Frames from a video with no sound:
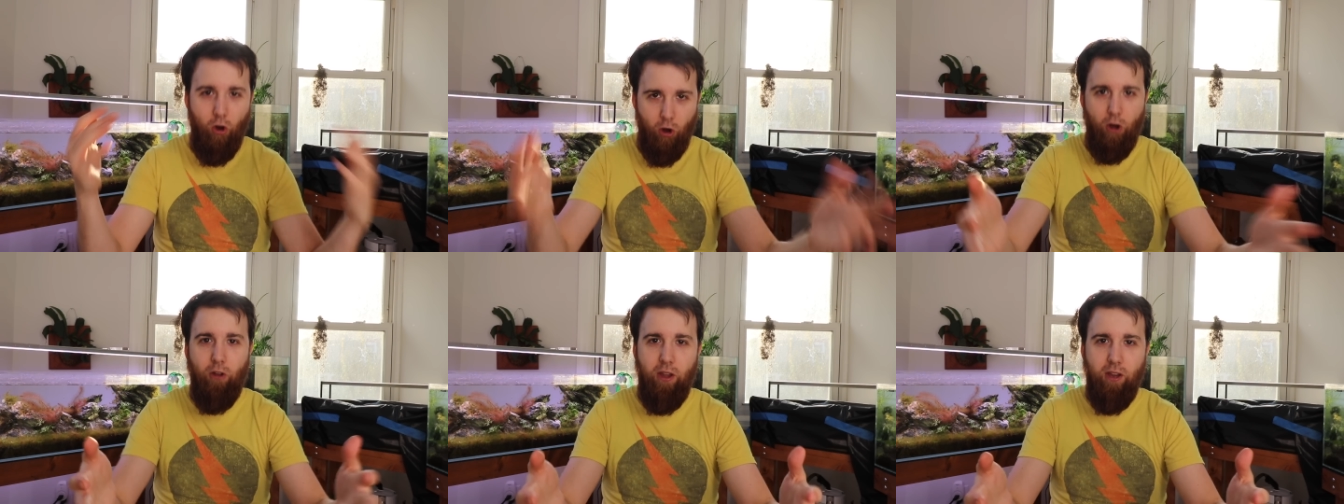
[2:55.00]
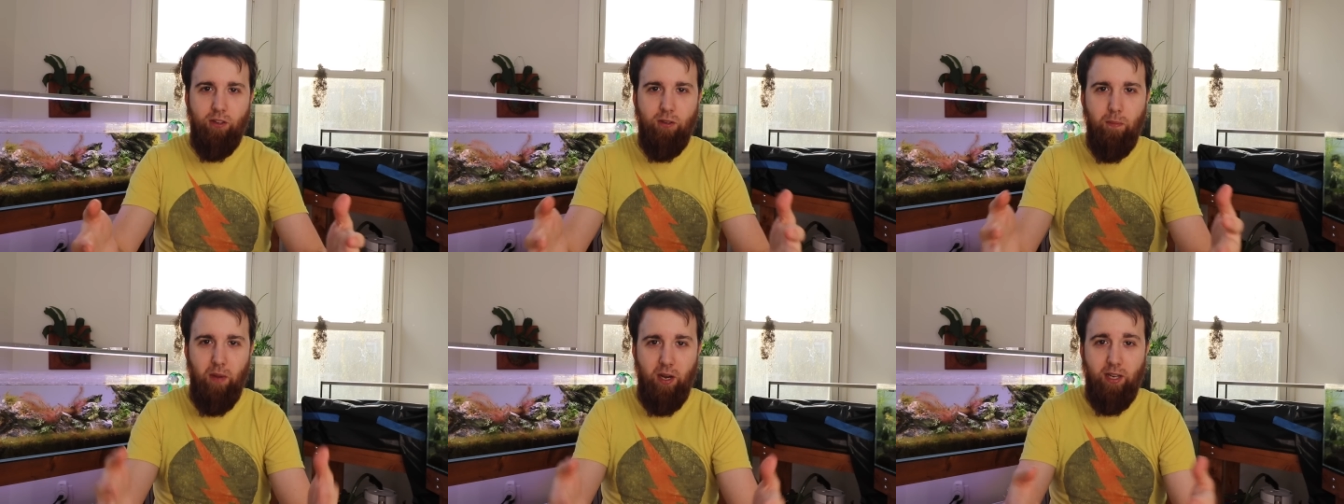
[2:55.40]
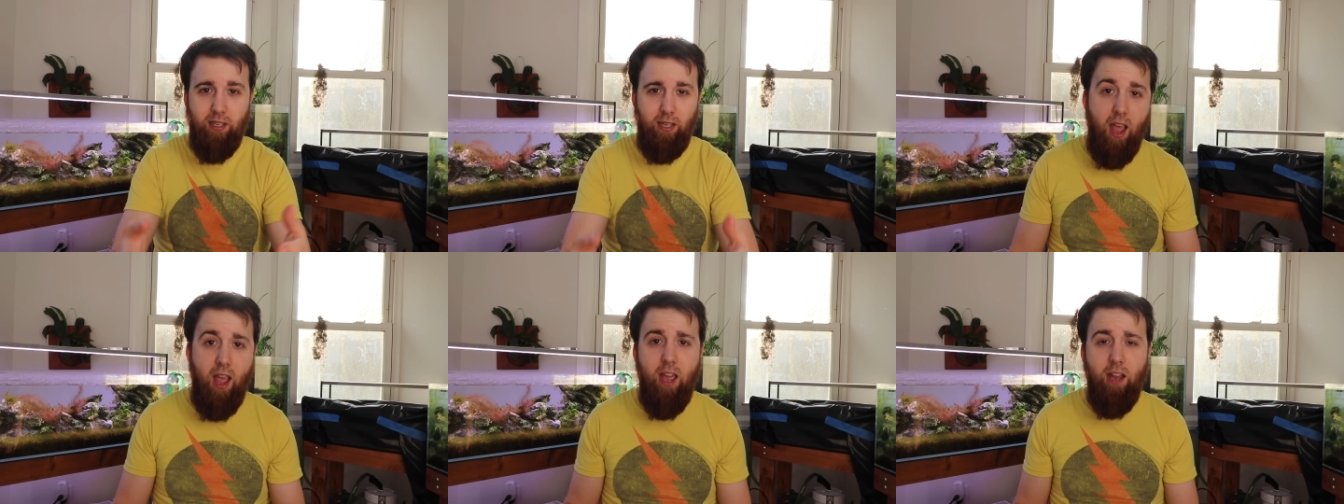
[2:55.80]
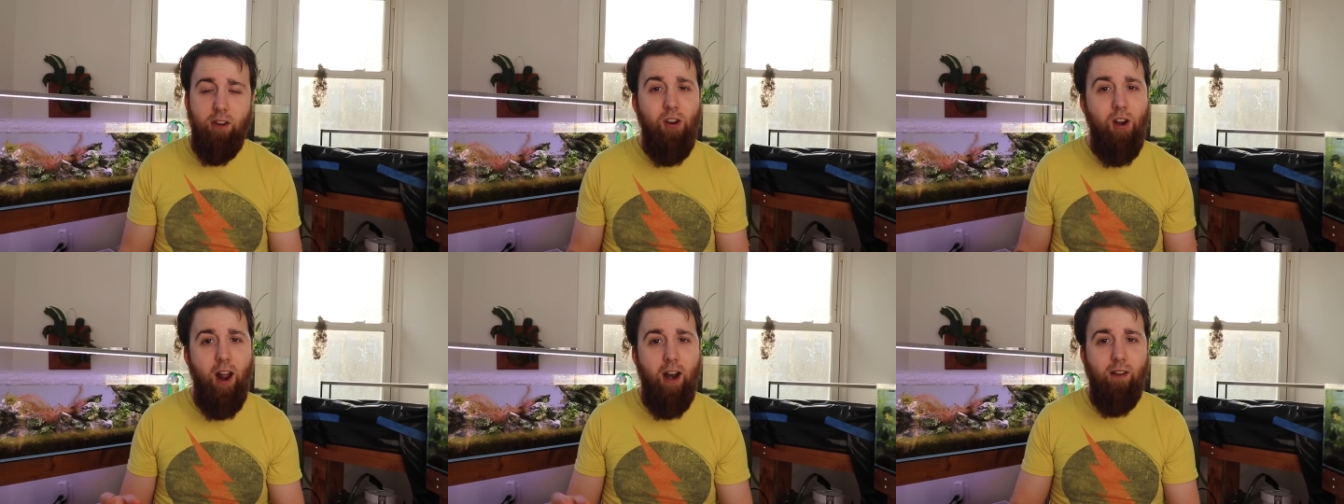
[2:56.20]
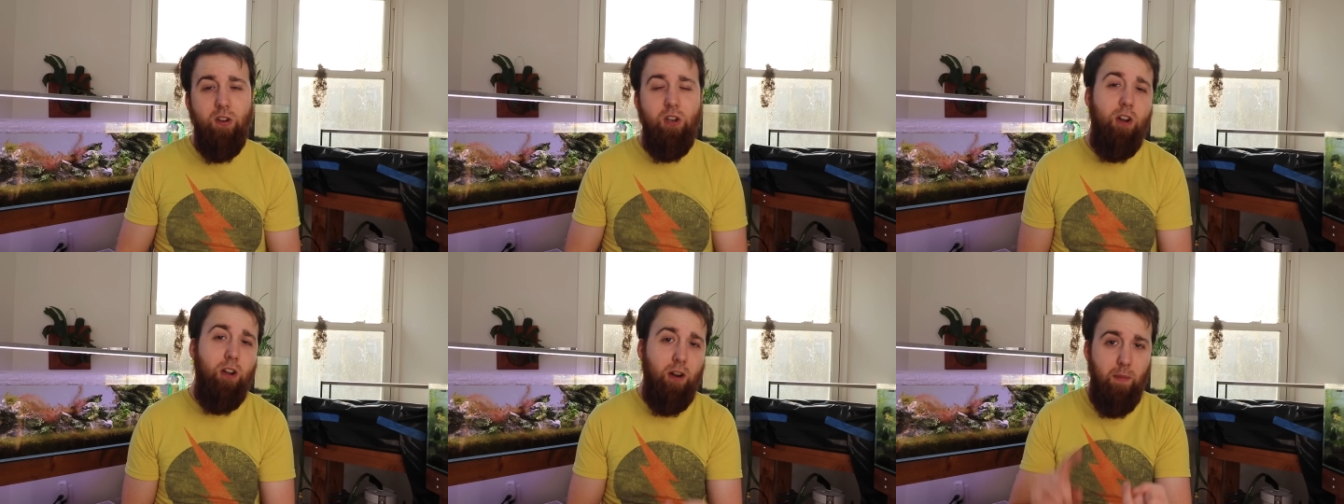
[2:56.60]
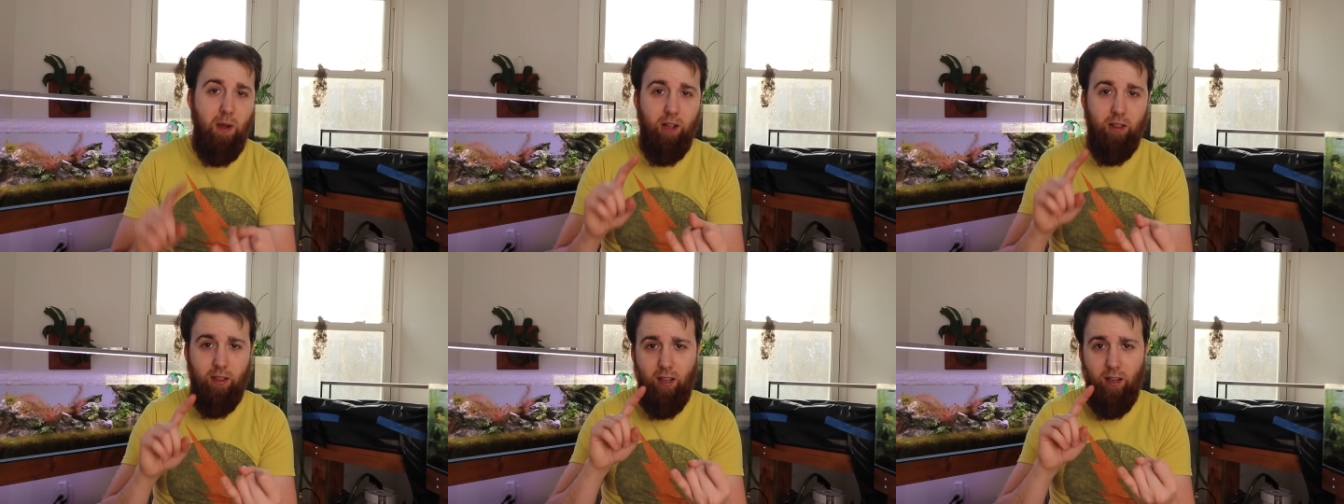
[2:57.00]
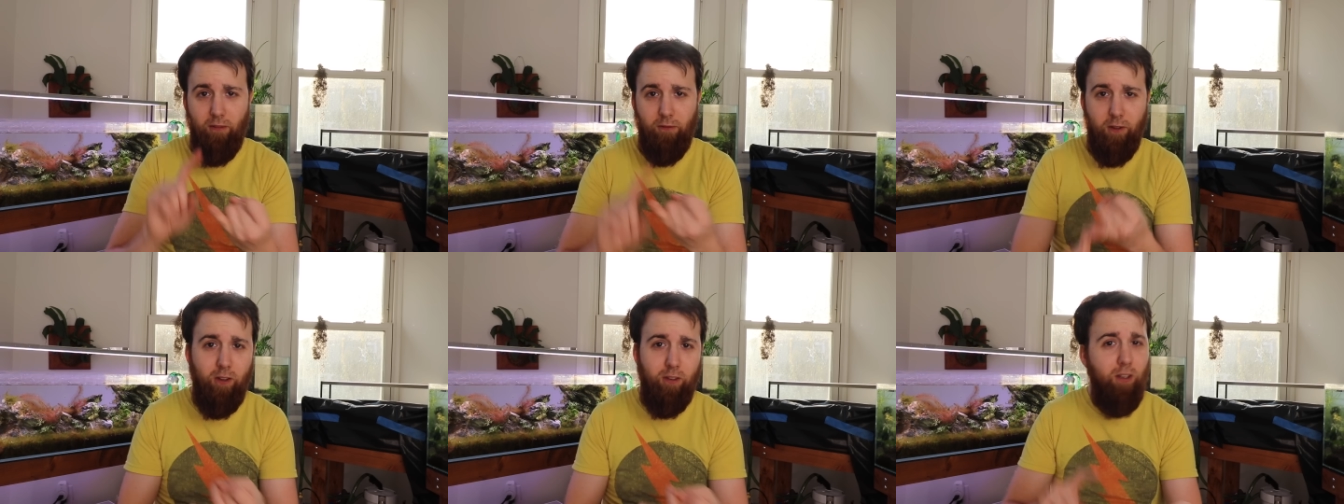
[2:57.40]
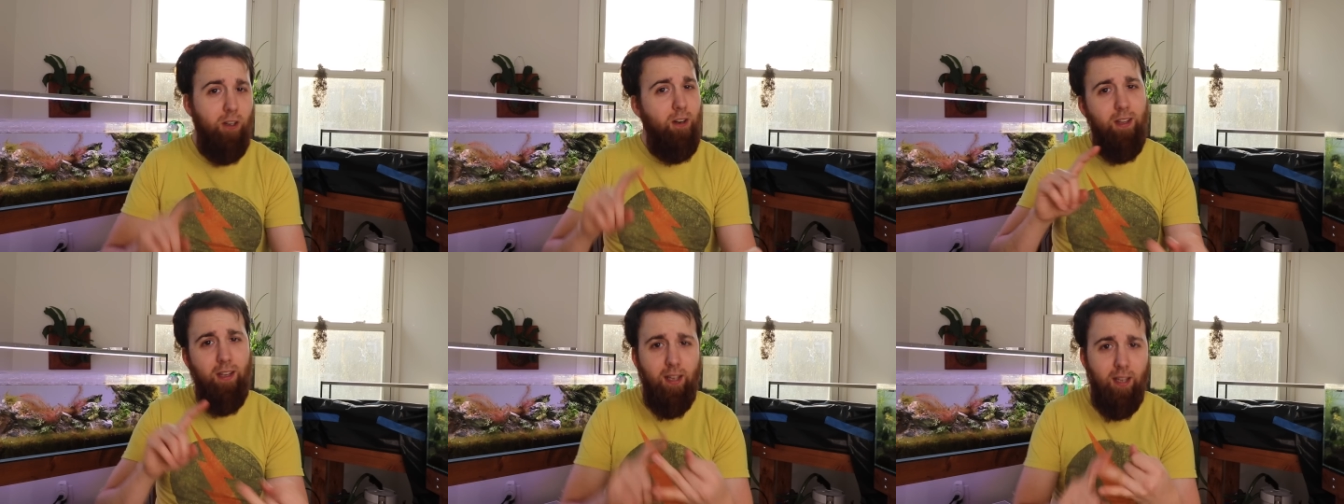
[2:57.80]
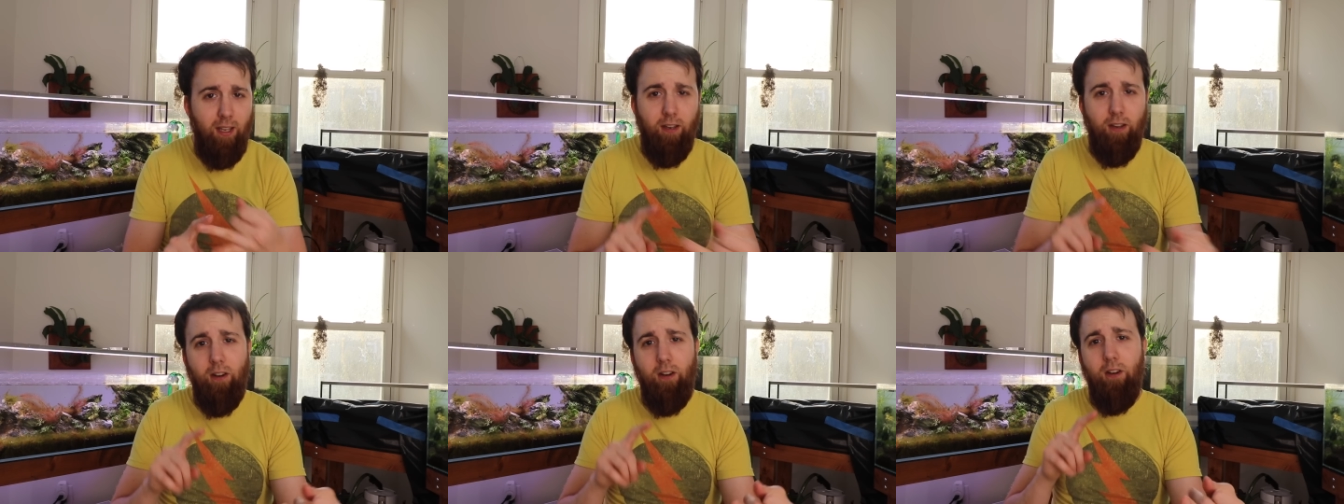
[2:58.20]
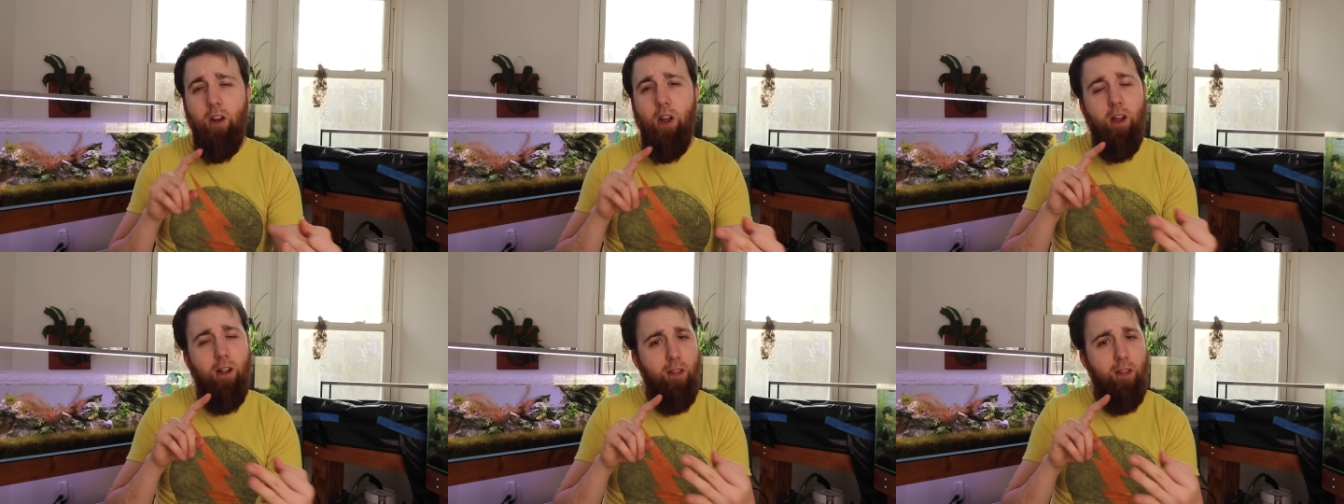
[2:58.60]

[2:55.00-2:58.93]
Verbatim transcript: all this money deep. And you're not even talking about the filter, the heater,